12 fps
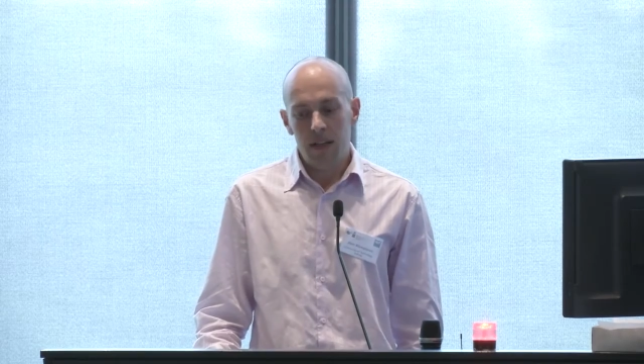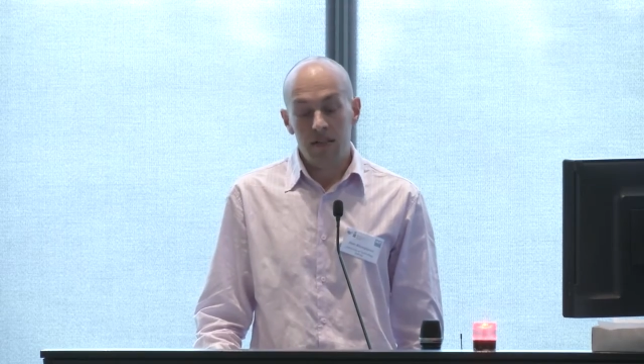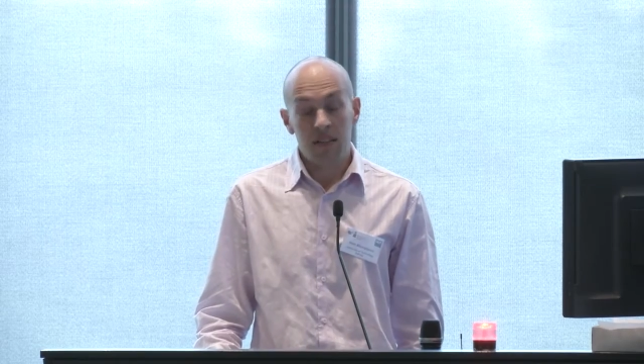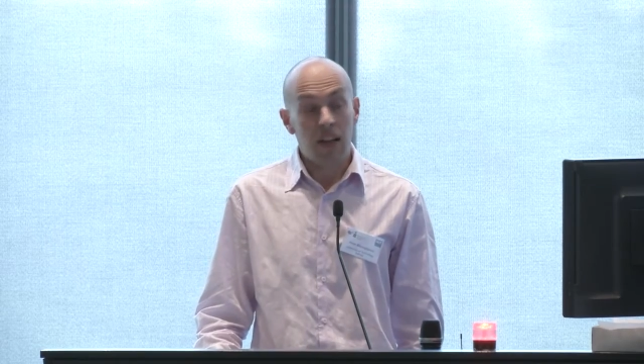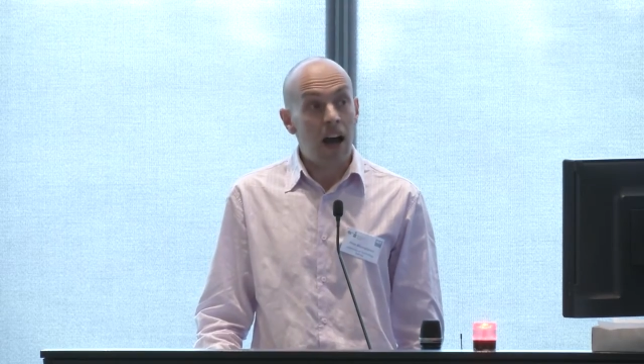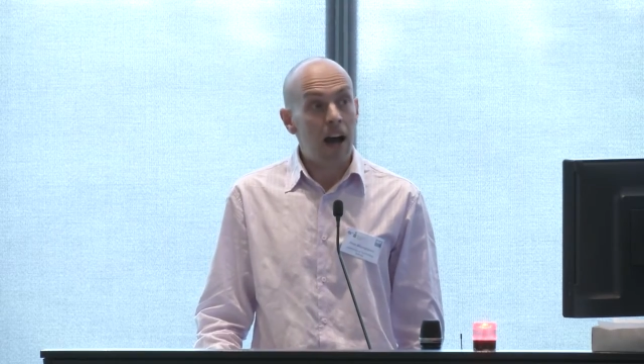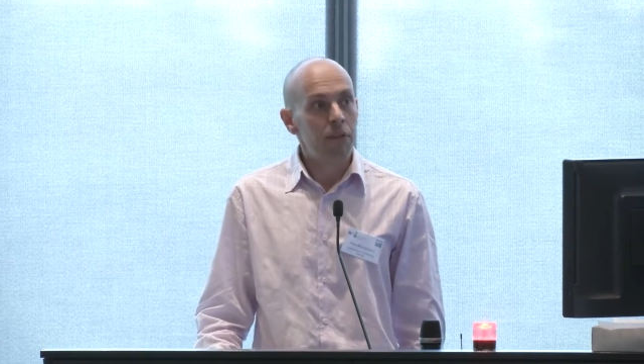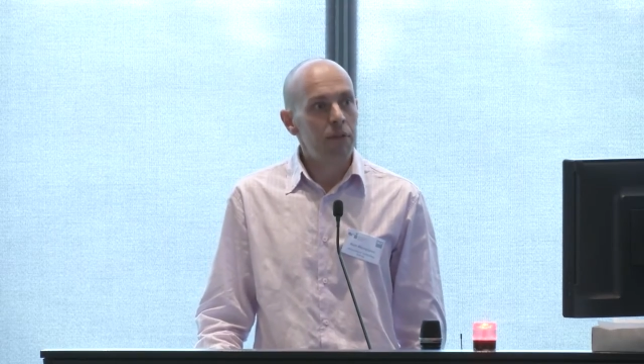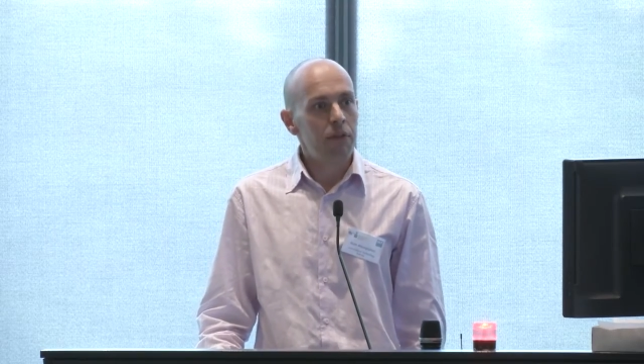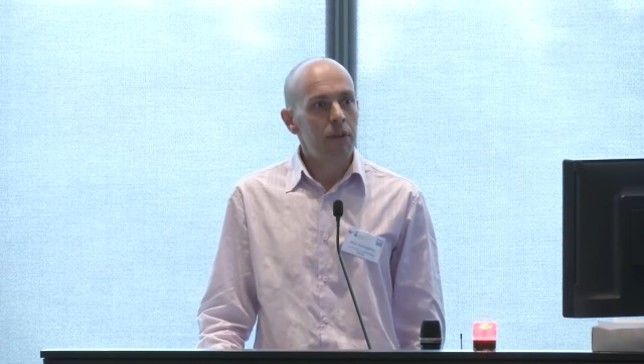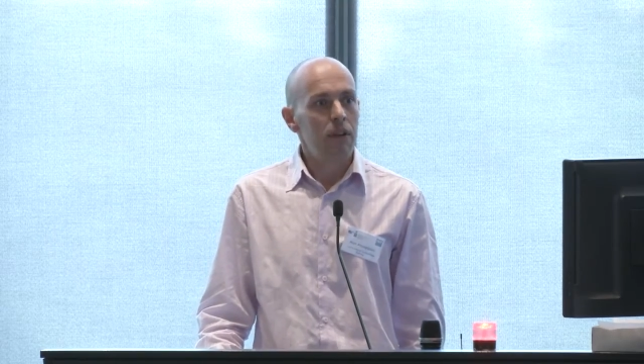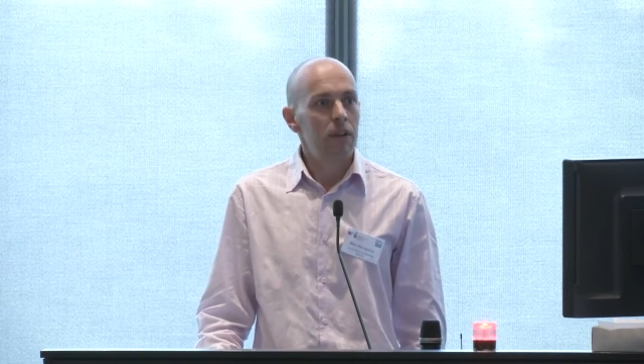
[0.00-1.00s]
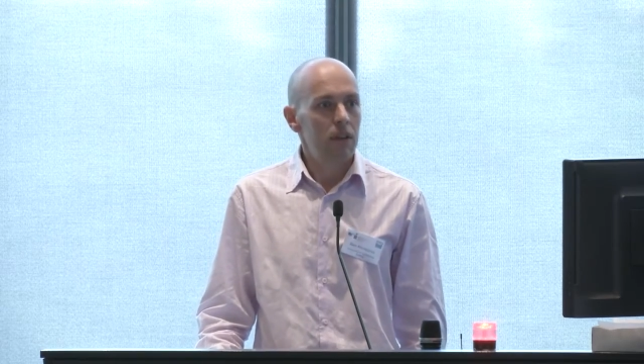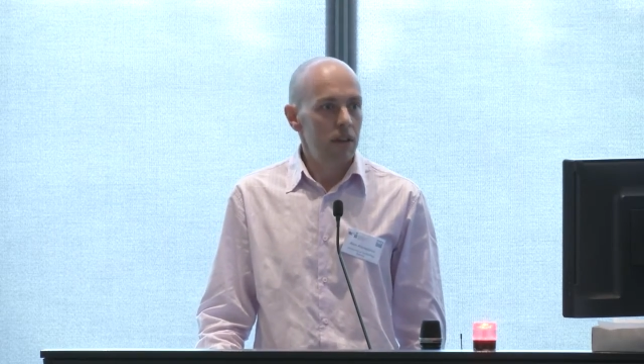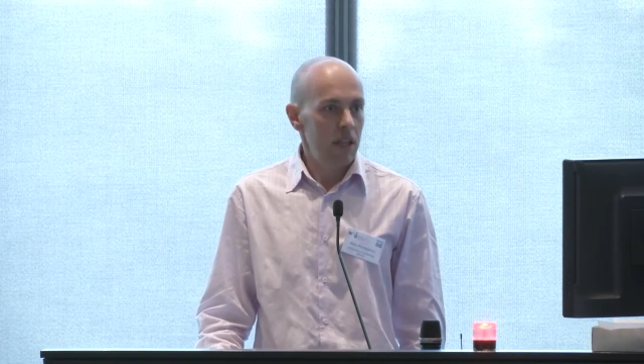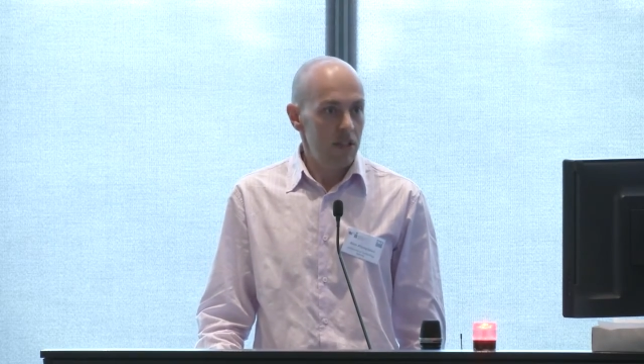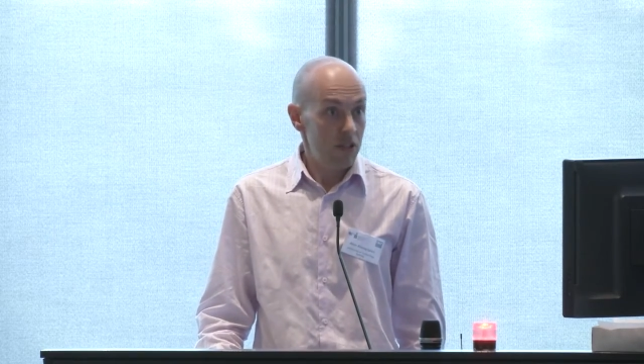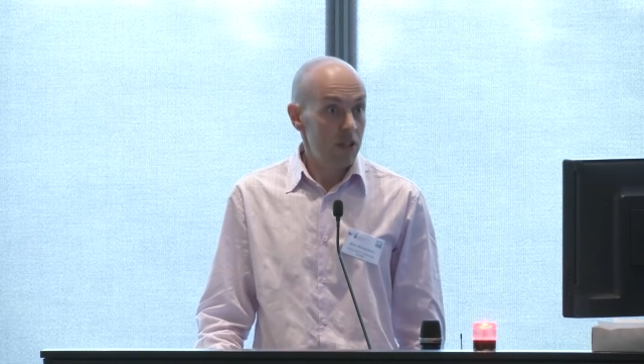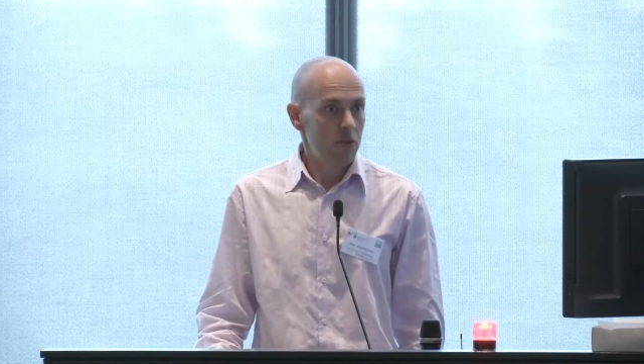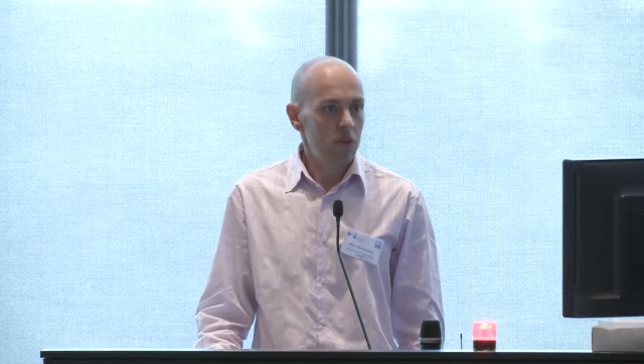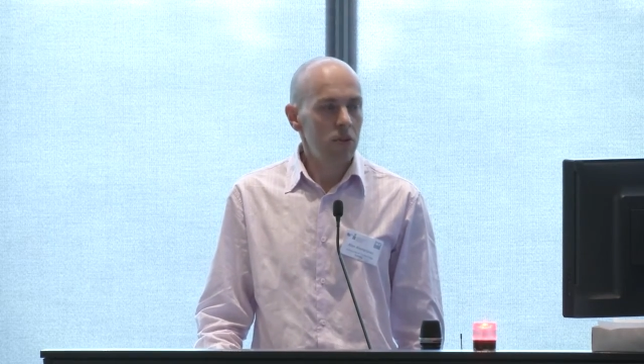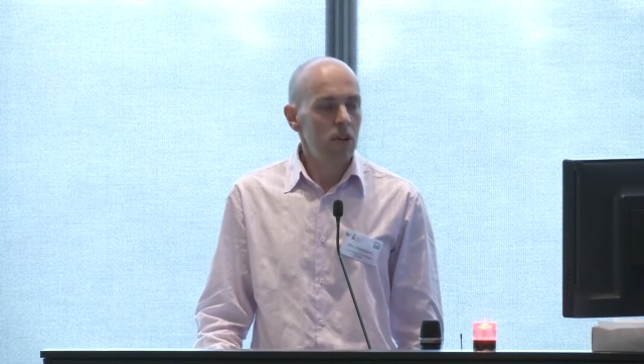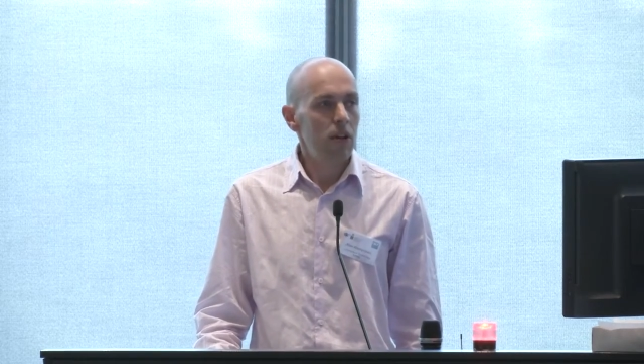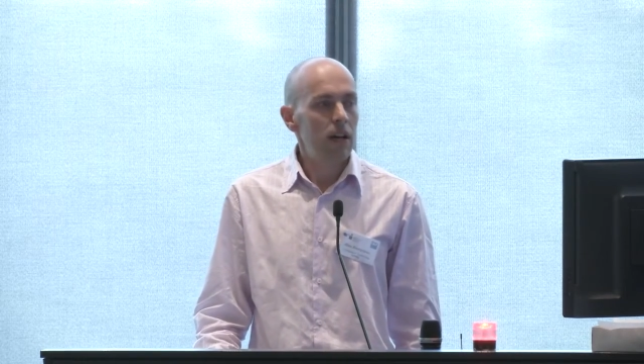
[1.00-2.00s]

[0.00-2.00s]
staff in general